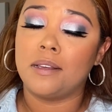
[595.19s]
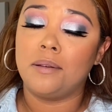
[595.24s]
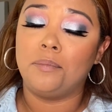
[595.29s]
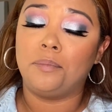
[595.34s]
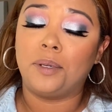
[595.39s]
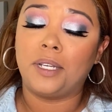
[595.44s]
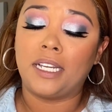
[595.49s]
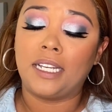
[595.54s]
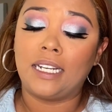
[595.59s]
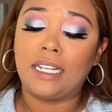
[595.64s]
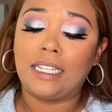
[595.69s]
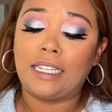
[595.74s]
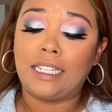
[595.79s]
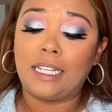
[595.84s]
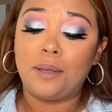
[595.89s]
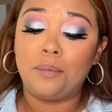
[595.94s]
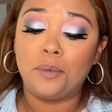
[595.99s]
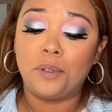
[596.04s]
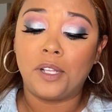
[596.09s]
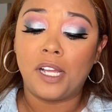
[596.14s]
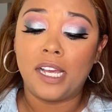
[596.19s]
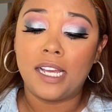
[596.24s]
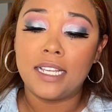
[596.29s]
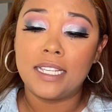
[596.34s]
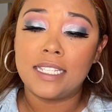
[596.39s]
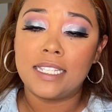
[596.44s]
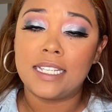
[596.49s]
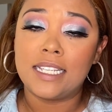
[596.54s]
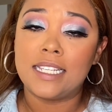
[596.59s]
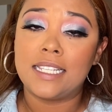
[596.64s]
but lip
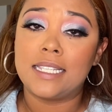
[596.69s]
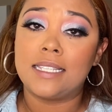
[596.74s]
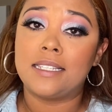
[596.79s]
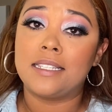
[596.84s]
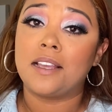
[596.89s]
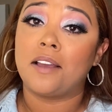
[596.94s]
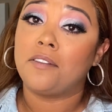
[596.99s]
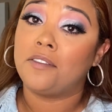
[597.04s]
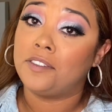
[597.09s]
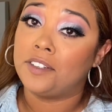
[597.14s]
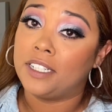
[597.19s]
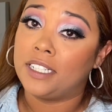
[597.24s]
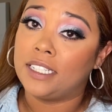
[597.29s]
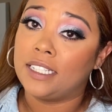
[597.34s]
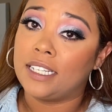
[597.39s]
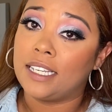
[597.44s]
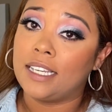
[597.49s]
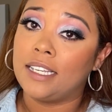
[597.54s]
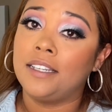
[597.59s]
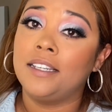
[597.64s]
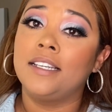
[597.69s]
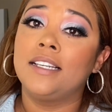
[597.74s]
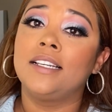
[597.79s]
gloss is definitely